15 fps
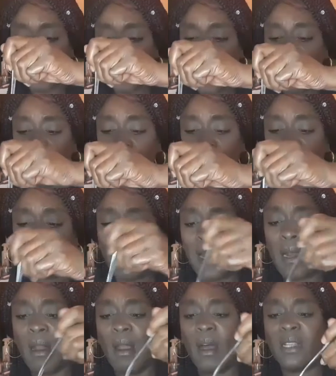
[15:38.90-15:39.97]
they all
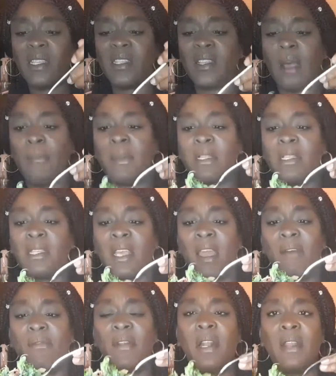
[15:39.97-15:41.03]
spent last summer
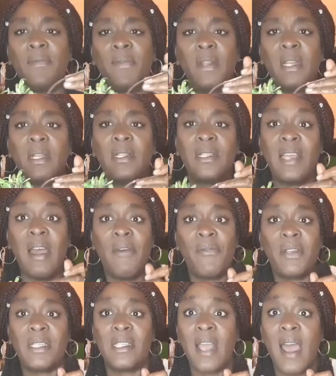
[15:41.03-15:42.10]
together living in
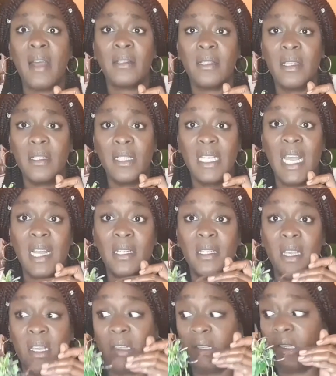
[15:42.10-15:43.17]
Dalvin's house in
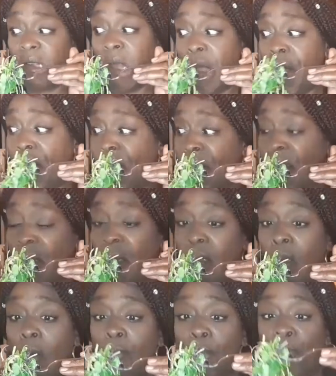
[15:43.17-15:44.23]
Texas.
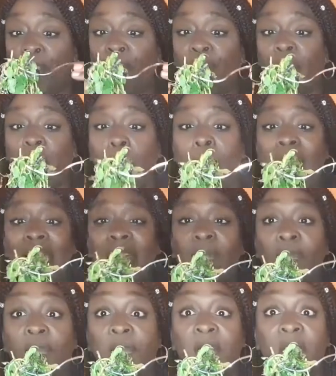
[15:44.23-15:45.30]

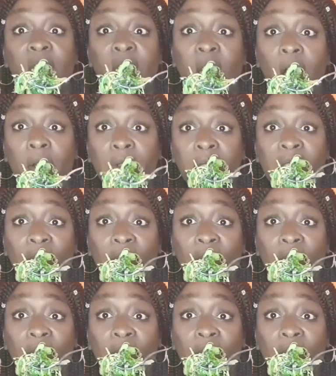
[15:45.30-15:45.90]
Made videos,